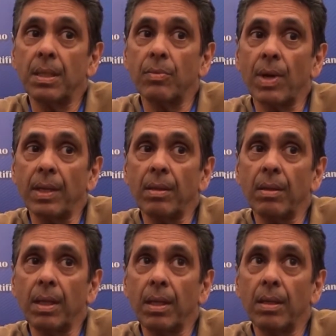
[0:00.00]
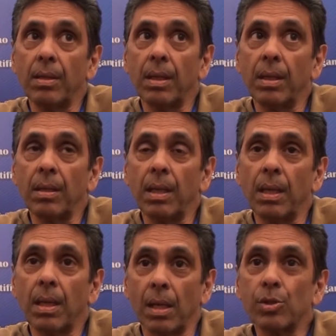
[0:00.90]
when
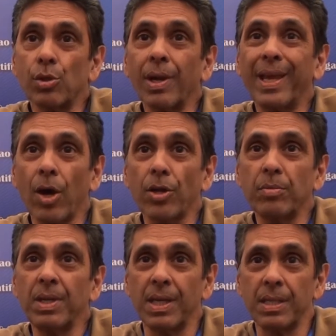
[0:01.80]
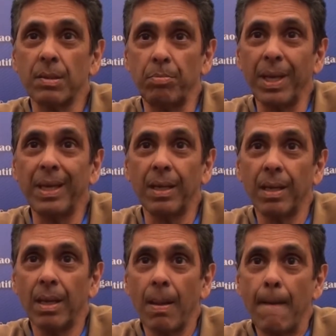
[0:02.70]
the cultural economy is a big
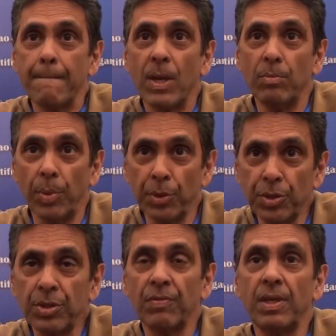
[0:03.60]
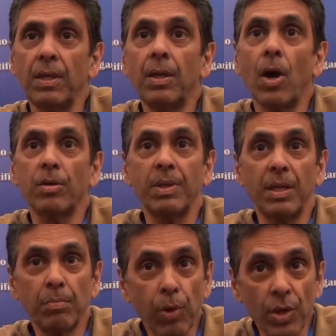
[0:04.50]
component of the economy
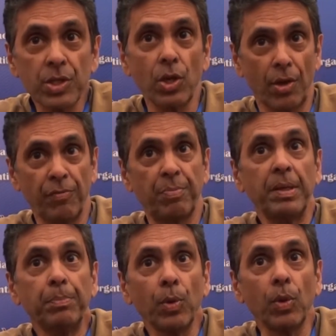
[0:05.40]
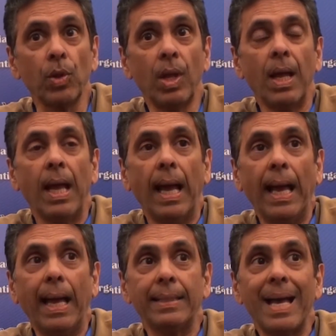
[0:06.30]
and employs a lot of people
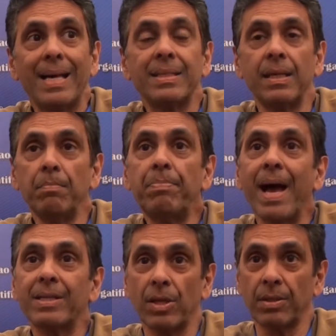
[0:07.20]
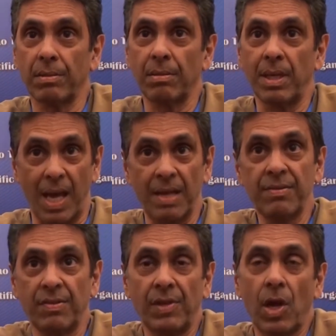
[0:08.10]
and has an impact on the
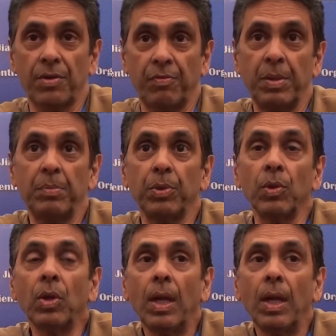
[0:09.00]
lives of a lot of people,